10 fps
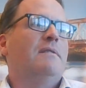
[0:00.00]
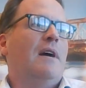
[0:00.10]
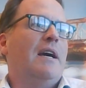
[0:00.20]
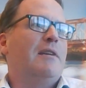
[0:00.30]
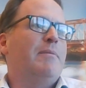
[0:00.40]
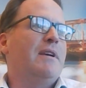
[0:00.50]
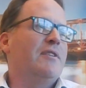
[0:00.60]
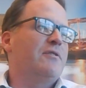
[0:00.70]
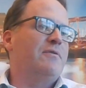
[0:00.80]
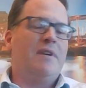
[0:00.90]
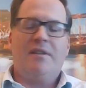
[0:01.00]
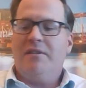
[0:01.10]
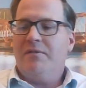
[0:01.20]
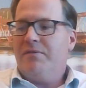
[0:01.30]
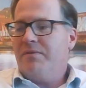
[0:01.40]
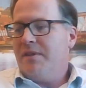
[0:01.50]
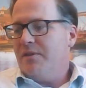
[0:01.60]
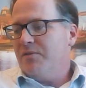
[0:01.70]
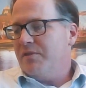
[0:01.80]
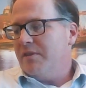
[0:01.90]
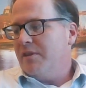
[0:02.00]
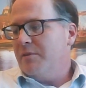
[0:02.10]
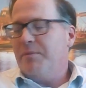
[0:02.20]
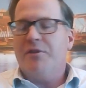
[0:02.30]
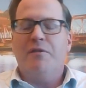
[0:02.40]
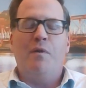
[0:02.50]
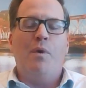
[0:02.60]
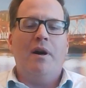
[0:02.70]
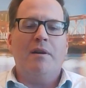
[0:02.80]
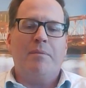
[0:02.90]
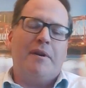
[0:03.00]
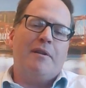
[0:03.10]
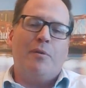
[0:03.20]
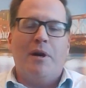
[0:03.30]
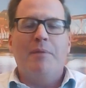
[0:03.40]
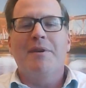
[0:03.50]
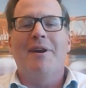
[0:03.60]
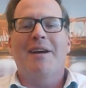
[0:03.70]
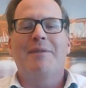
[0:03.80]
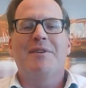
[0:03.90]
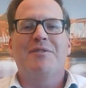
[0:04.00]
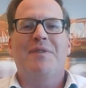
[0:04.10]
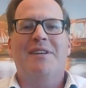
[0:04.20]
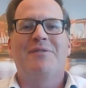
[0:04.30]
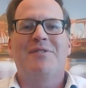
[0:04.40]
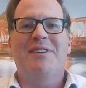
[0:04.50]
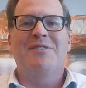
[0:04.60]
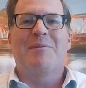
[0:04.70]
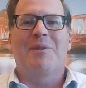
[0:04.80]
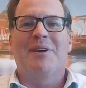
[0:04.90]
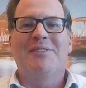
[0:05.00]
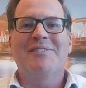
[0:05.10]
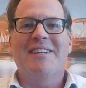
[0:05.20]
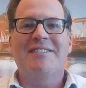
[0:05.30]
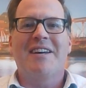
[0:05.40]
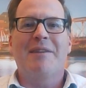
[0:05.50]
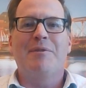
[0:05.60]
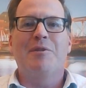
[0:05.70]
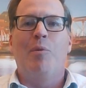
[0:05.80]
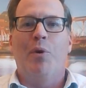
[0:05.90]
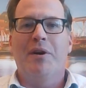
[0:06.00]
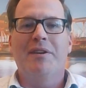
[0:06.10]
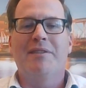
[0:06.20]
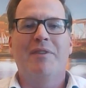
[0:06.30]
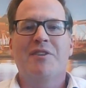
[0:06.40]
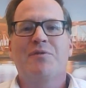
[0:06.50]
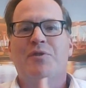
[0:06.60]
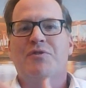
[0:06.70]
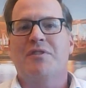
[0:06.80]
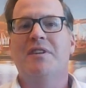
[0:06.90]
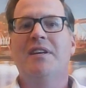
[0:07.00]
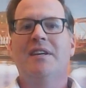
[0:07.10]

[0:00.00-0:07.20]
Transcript: I can be as effective, sitting on the beach of Hawaii, probably not Hawaii, but I can be as effective sitting somewhere else as I am and vice versa.